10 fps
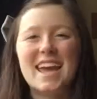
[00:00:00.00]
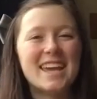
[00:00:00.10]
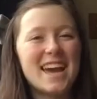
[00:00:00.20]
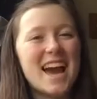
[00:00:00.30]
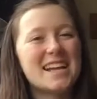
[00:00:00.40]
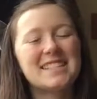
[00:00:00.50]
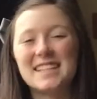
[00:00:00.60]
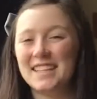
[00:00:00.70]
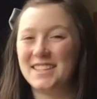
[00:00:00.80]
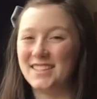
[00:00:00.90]
Hey
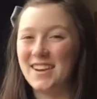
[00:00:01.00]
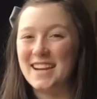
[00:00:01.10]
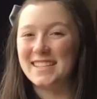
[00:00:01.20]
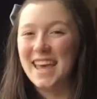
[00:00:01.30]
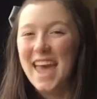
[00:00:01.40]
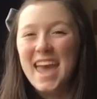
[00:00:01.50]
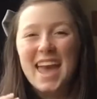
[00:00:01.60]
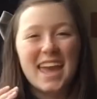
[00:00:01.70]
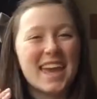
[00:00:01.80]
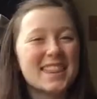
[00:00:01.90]
guys, it's Grace,
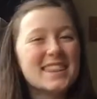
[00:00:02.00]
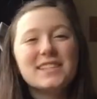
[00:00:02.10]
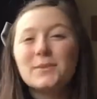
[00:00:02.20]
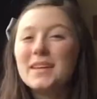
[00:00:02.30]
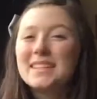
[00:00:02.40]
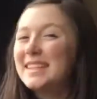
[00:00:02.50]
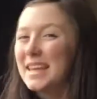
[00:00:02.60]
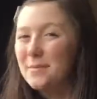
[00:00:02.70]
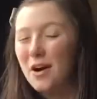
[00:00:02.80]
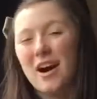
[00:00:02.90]
and this week's
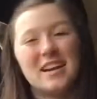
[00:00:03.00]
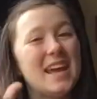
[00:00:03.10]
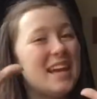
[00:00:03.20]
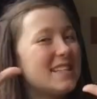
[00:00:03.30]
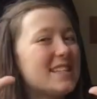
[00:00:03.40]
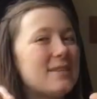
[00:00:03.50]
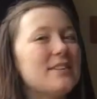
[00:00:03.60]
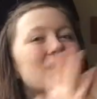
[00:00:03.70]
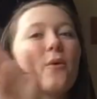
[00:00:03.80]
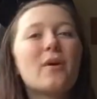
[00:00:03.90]
theme on
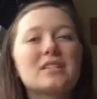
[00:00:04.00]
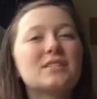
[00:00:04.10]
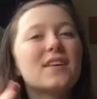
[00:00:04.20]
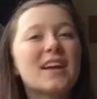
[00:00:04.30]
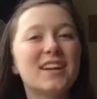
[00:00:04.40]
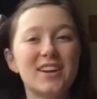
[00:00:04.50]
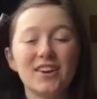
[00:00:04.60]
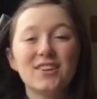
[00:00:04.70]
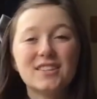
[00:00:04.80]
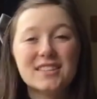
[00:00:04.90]
Seven Wazifying
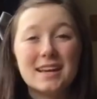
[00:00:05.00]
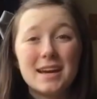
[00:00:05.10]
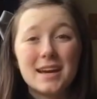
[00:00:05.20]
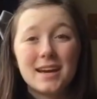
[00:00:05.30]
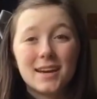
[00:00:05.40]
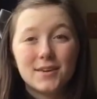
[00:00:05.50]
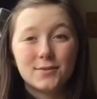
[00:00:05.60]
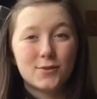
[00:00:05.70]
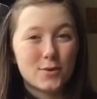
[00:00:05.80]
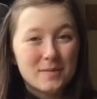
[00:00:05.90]
Girls
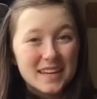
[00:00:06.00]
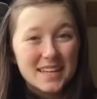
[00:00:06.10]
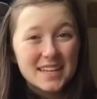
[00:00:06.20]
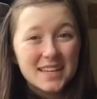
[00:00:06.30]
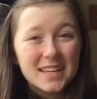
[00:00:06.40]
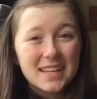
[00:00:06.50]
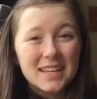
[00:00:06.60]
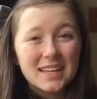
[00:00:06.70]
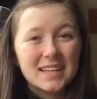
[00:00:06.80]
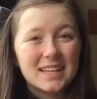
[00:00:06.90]
for me
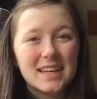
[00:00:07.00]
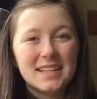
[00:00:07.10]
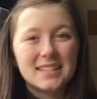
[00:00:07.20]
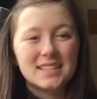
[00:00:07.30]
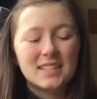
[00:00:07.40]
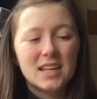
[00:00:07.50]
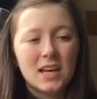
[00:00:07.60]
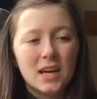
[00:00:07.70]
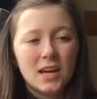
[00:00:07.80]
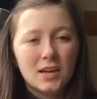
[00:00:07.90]
is
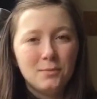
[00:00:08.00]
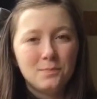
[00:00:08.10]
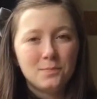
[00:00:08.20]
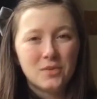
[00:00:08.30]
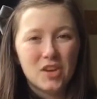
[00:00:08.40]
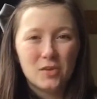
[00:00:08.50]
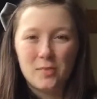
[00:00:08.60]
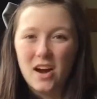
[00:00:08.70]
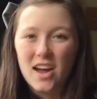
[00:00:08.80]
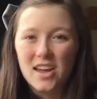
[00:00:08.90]

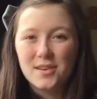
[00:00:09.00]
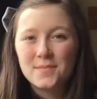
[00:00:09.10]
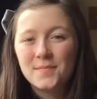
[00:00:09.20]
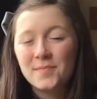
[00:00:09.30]
goodbye.